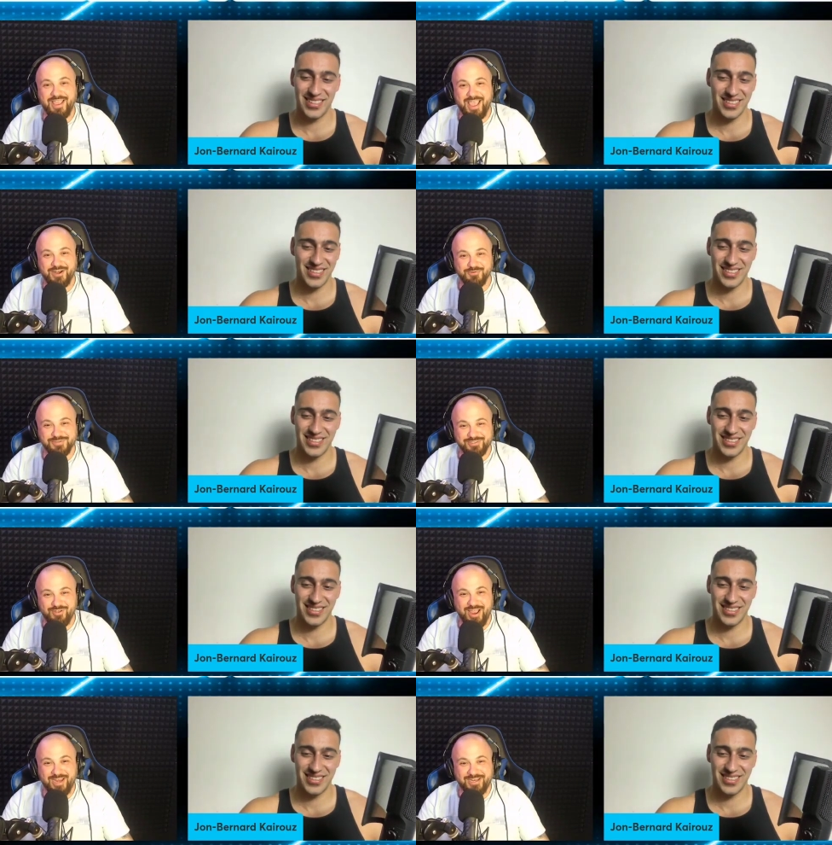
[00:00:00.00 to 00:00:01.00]
Speaker 1: And it was
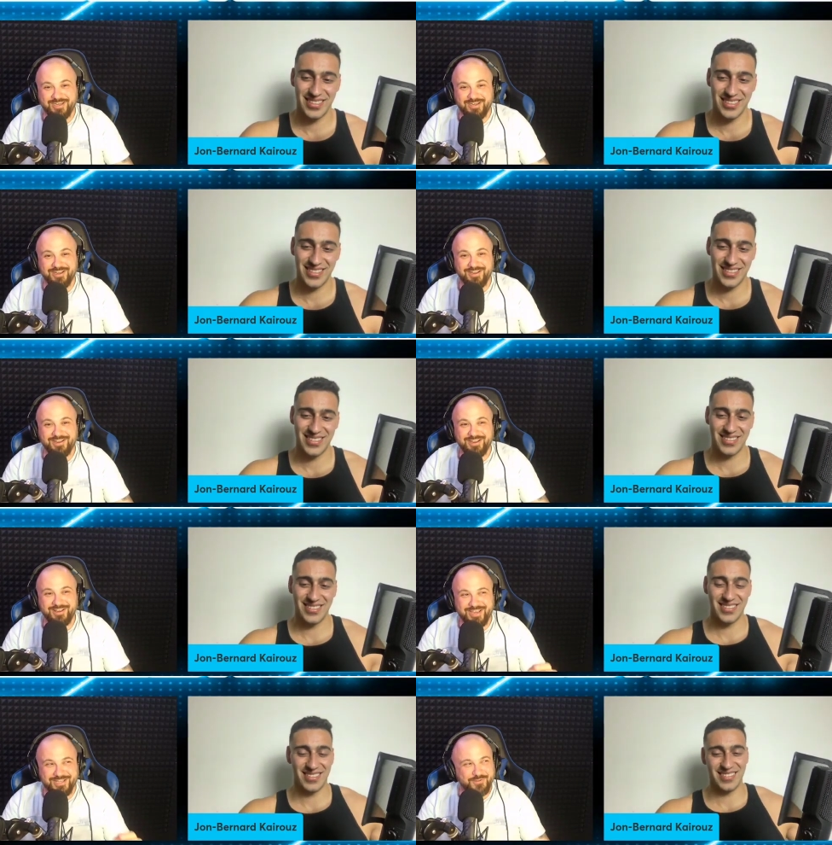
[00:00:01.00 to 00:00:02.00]
like
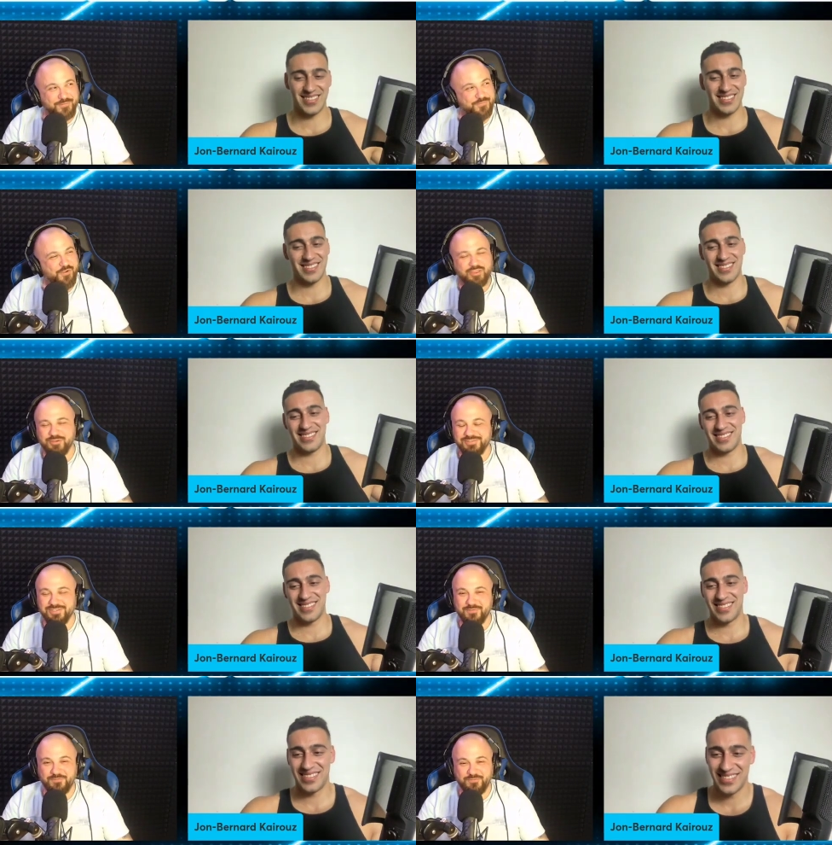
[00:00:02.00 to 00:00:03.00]
in the I think it was
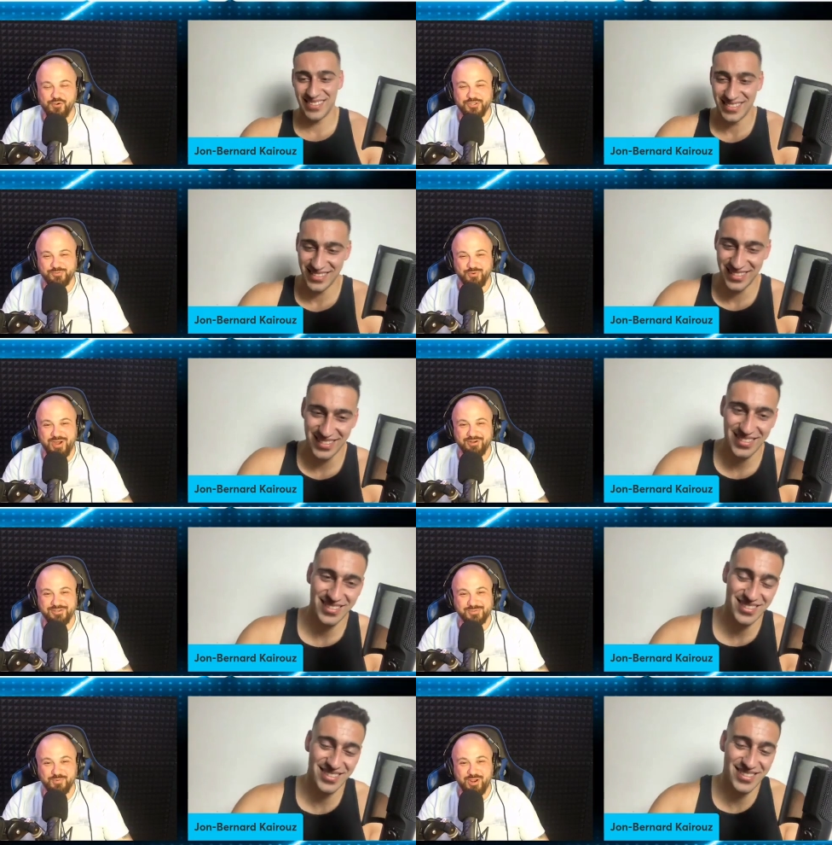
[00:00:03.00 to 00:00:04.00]
in the first round
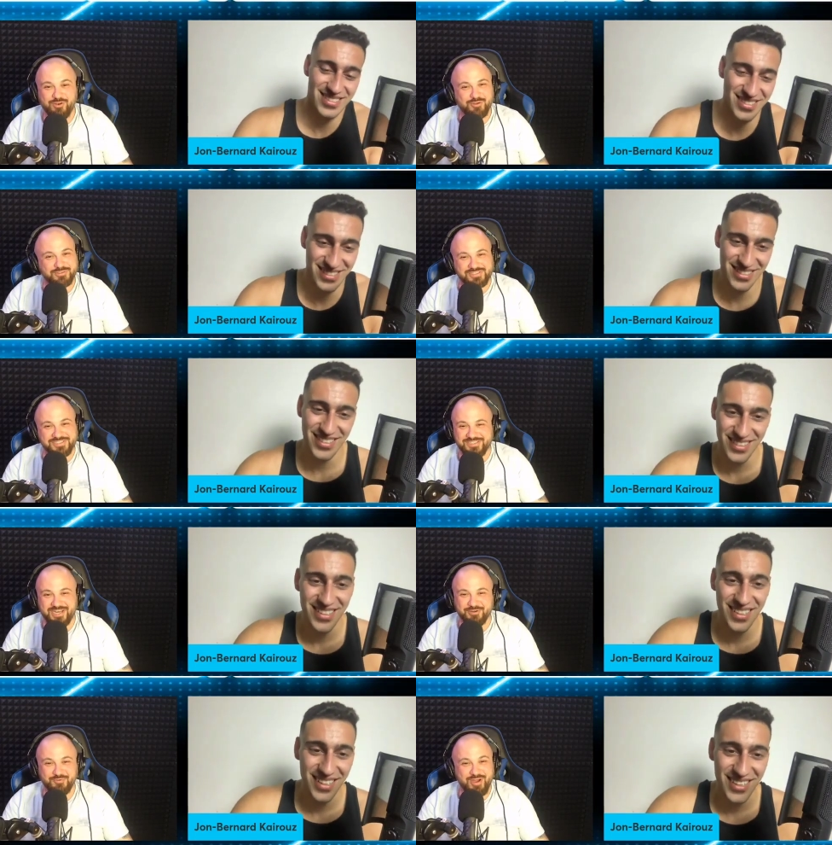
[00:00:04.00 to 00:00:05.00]
as well as the
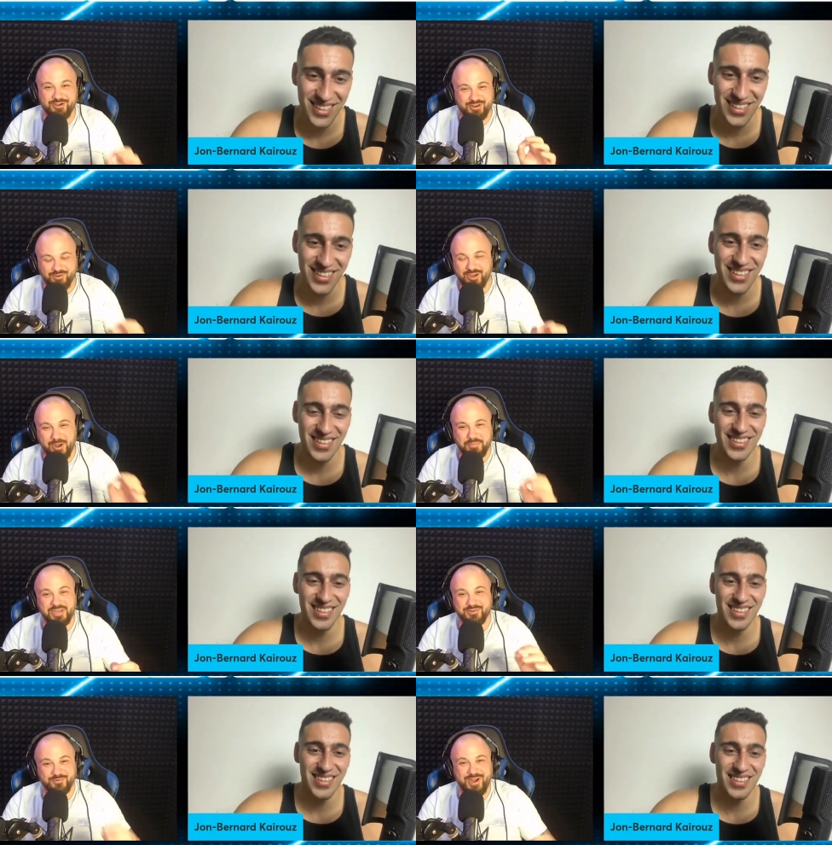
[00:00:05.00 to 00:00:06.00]
second round. I like I
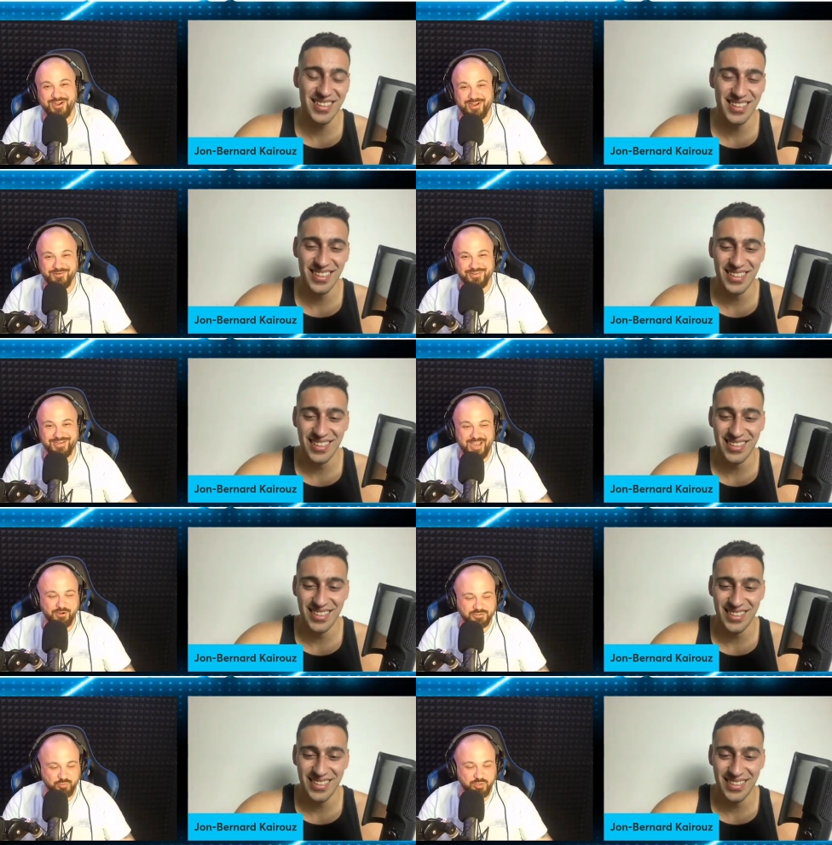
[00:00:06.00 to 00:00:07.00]
picked the round and everything, and
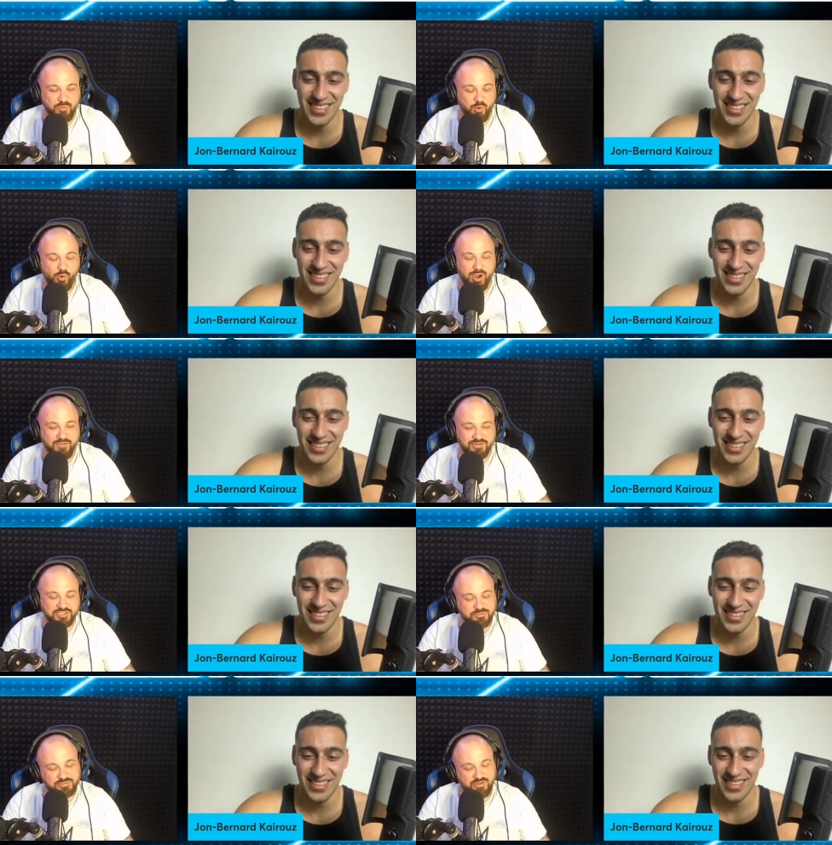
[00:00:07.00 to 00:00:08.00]
I was with my wife, and
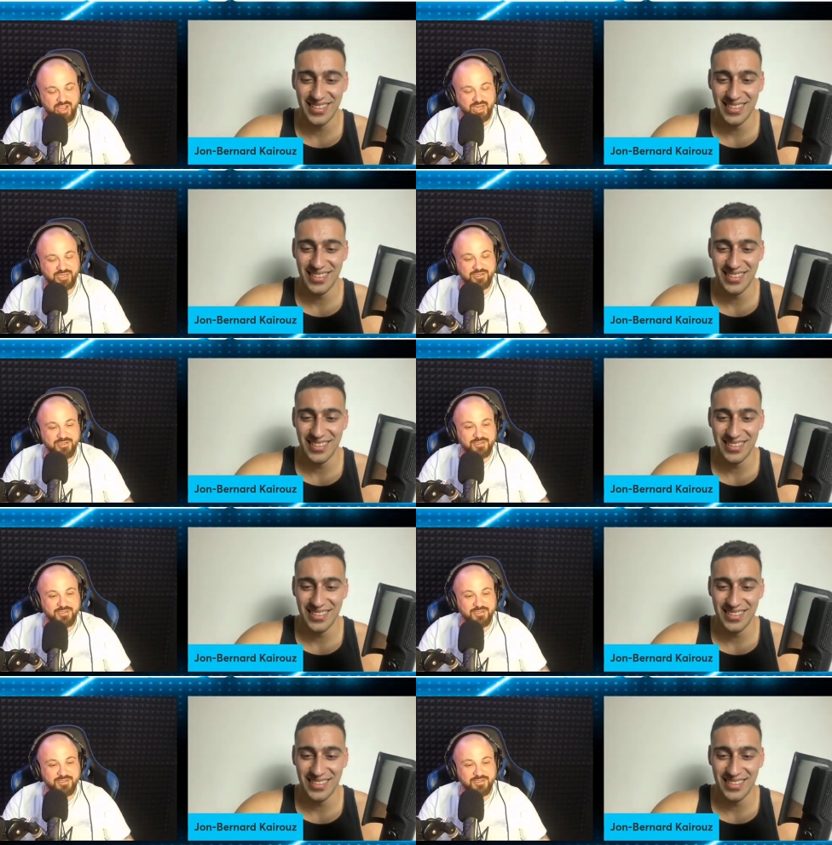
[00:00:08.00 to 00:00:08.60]
she was like,